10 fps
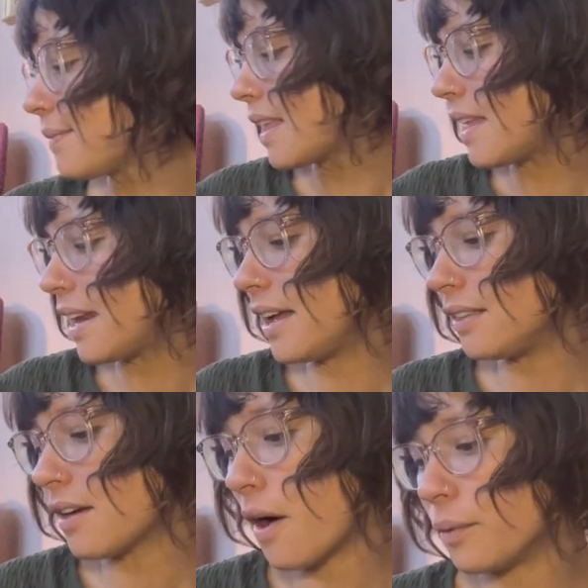that
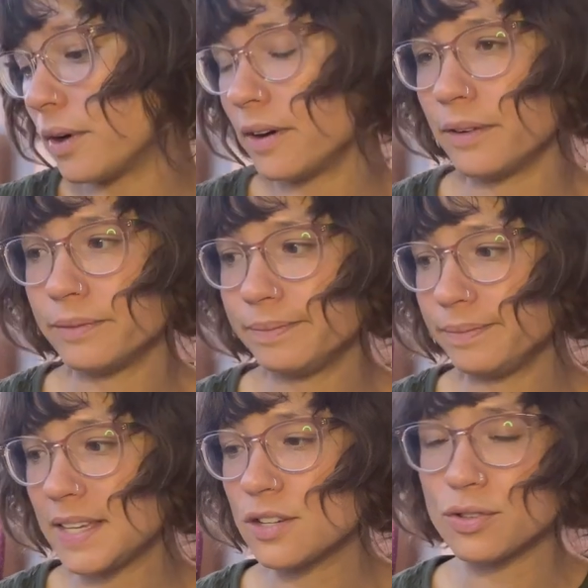I thought were
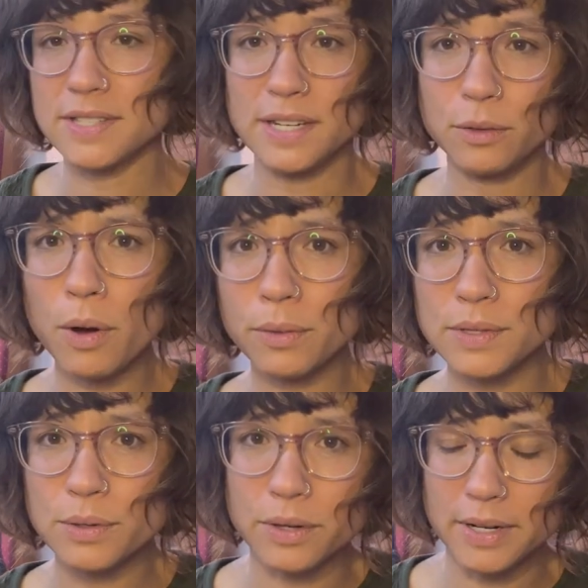interesting
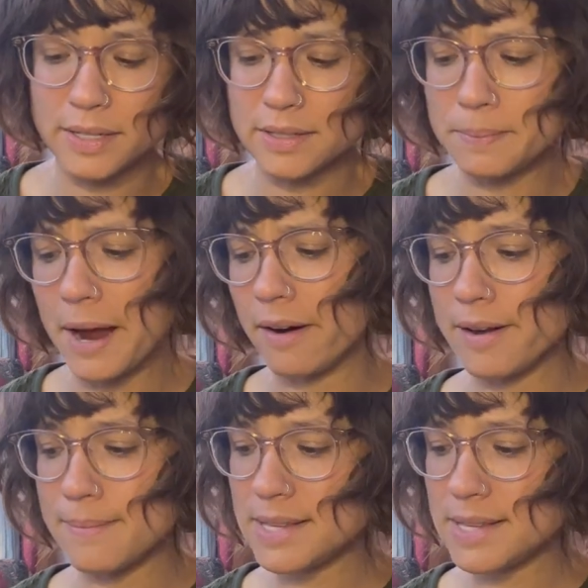quotes or inspiring